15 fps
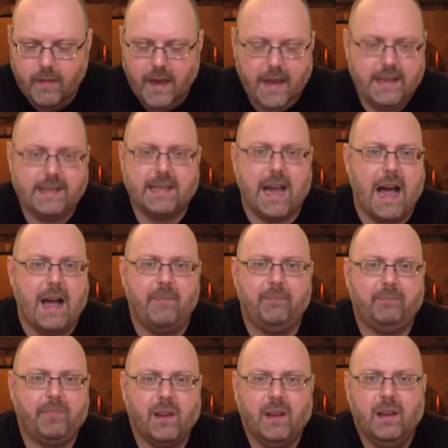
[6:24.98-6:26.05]
It's
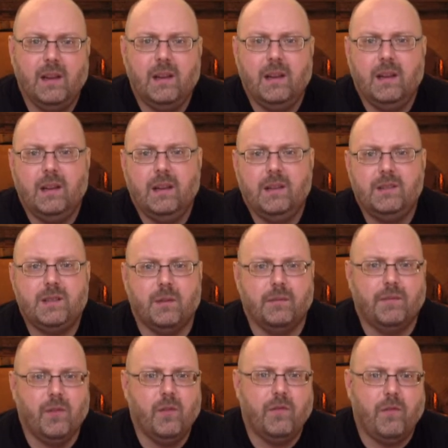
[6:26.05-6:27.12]
got some
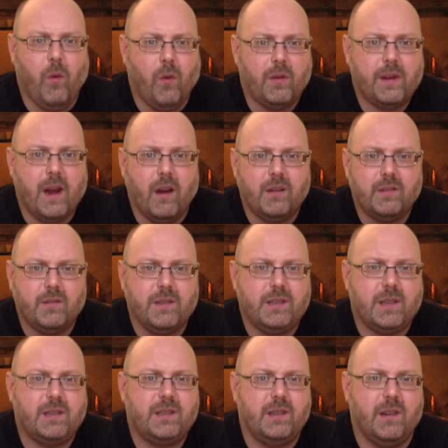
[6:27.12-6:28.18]
fruit forward
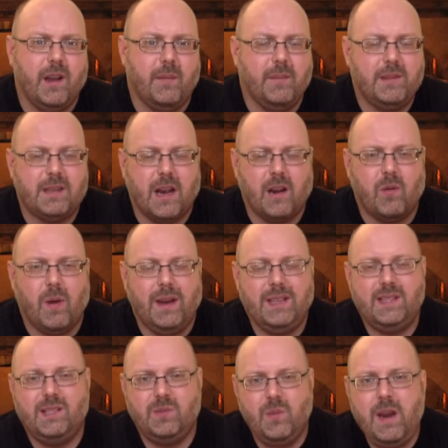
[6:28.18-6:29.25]
characteristics to it. It's not
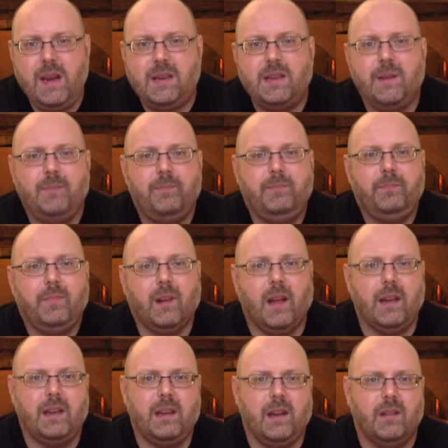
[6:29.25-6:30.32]
quite sweet,
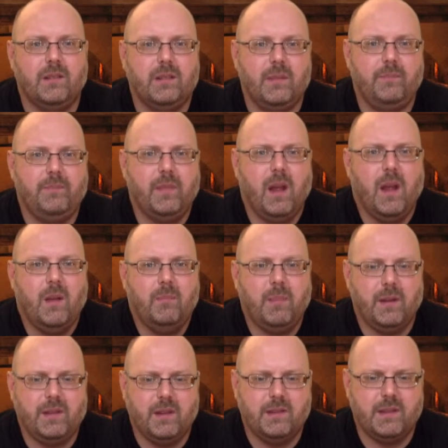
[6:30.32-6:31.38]
like, you know,
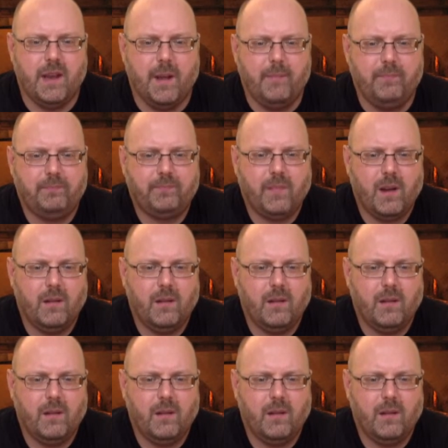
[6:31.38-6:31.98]
but there's um